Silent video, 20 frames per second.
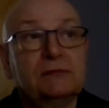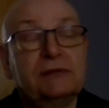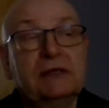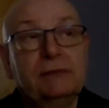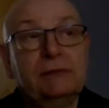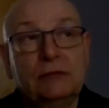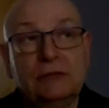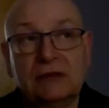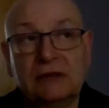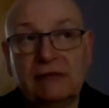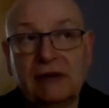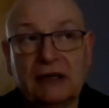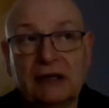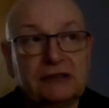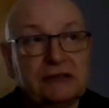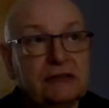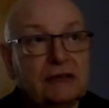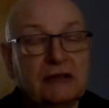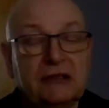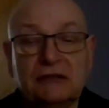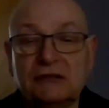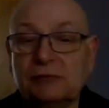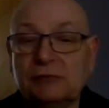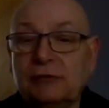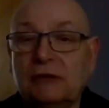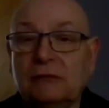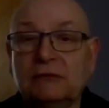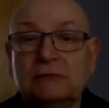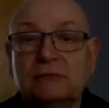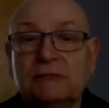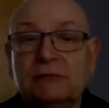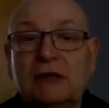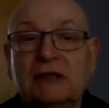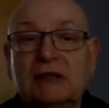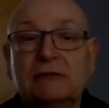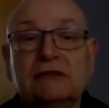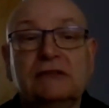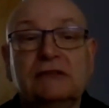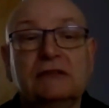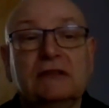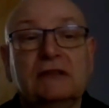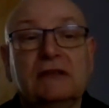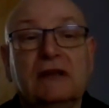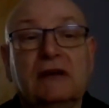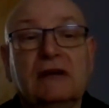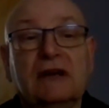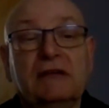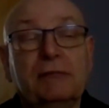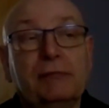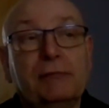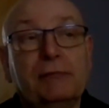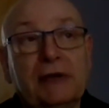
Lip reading: people that have had sinus problems most of their life,